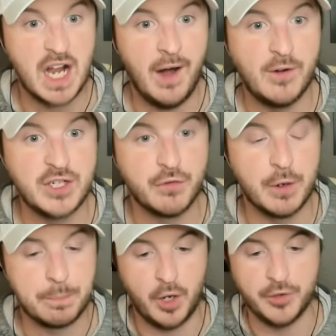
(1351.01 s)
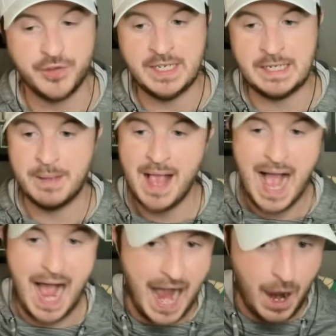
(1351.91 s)
college football team
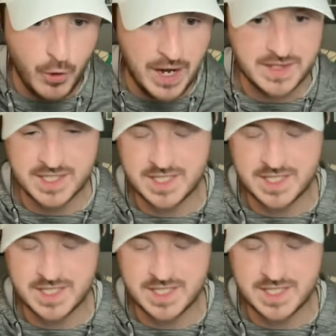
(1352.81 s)
out at the